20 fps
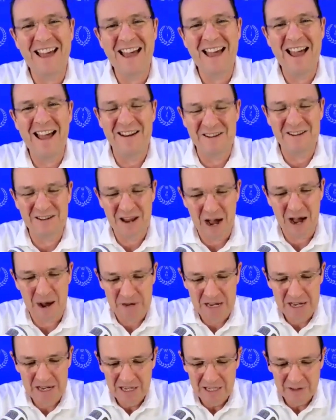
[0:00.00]
And
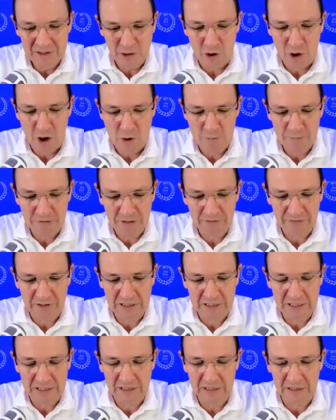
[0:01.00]
so hopefully if you're
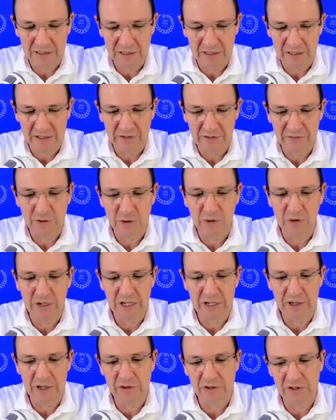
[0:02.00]
listening to this, if you're
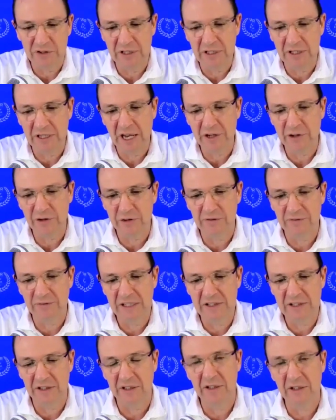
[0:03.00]
interested in angel
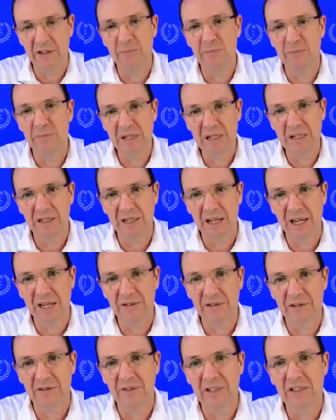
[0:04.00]
investing, either being an
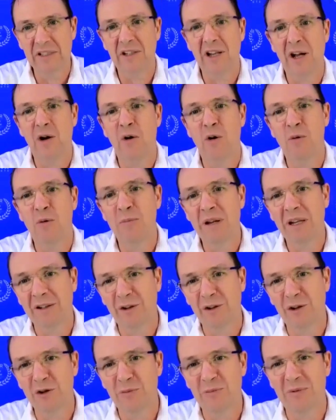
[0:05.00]
angel investor or being an
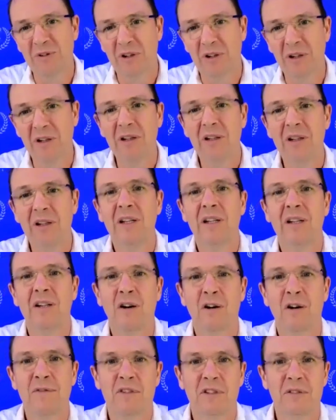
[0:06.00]
entrepreneur,
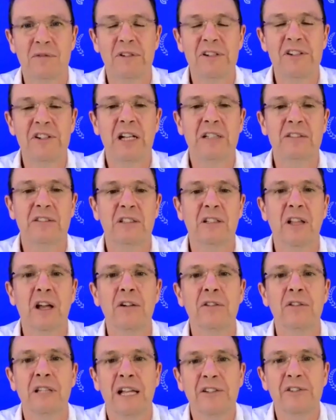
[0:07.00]
obviously reach out to your
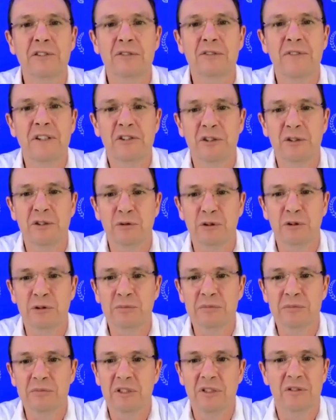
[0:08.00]
local angel investing group
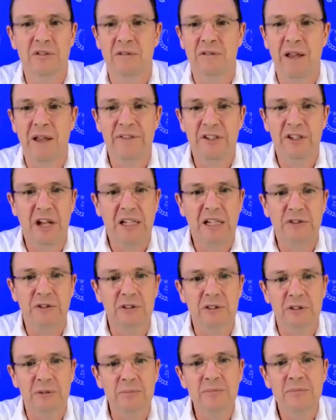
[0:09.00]
and just have a chat to
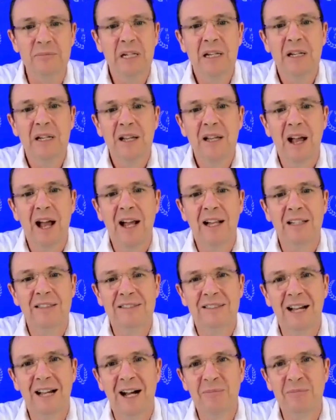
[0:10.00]
them.
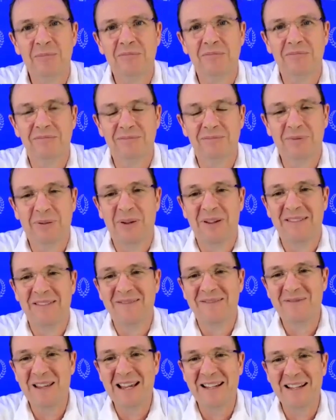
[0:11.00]
And
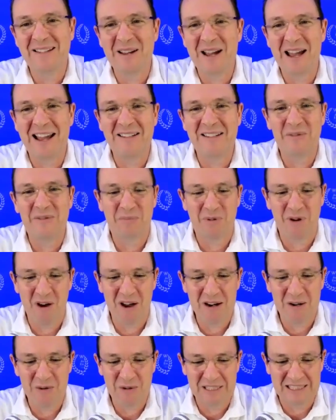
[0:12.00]
and
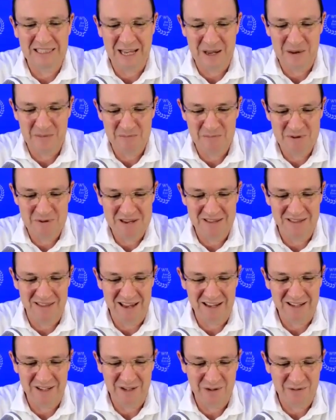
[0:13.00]
Brian, I want to say a big
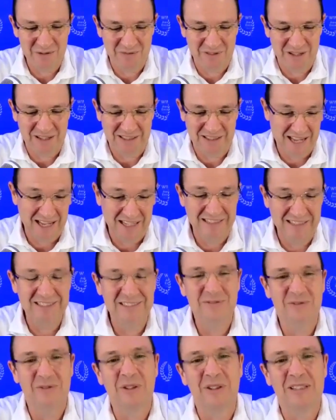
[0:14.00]
thank you
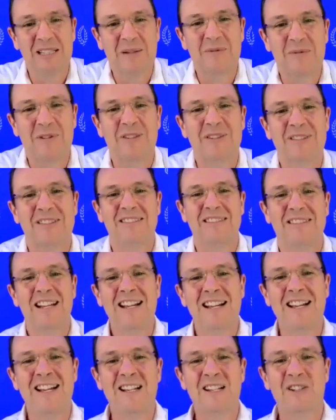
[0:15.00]
again for coming along and
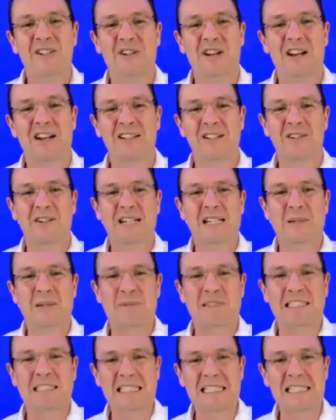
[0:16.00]
sharing your
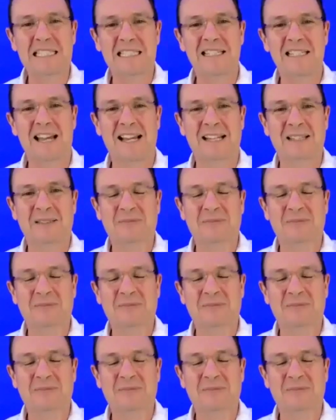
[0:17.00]
expertise today.